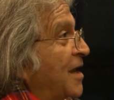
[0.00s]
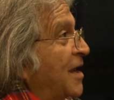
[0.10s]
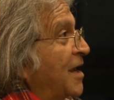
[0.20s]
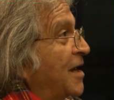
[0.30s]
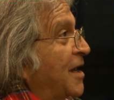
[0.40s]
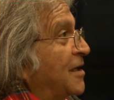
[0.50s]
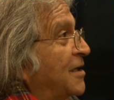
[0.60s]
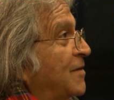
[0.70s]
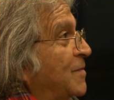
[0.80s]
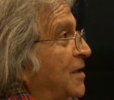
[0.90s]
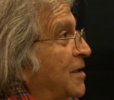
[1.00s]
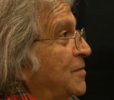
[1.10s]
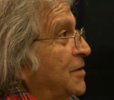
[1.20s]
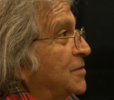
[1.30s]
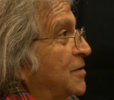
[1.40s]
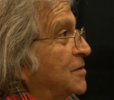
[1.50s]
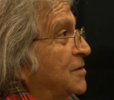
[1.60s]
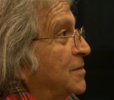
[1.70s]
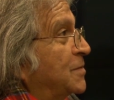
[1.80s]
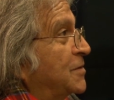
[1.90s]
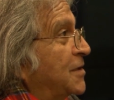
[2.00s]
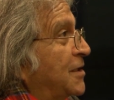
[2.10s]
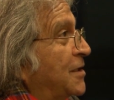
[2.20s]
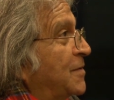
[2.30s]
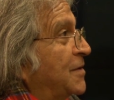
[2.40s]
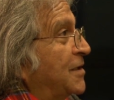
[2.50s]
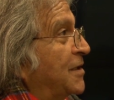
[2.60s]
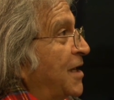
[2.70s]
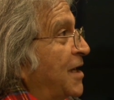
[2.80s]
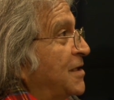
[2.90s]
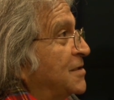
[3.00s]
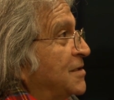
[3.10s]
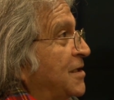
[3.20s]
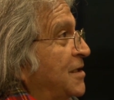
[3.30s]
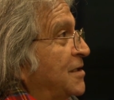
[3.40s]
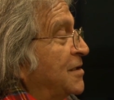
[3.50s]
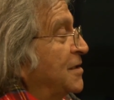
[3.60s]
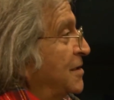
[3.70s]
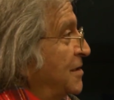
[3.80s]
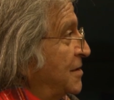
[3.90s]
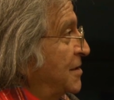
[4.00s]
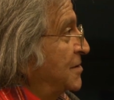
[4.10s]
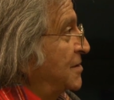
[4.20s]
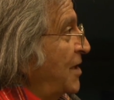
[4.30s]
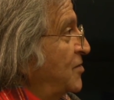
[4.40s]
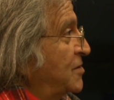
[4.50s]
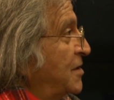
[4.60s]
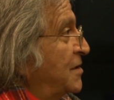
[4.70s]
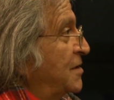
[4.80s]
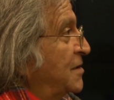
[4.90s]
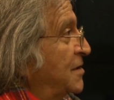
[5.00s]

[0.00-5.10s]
And I think one of the sources of creativity lies in this tension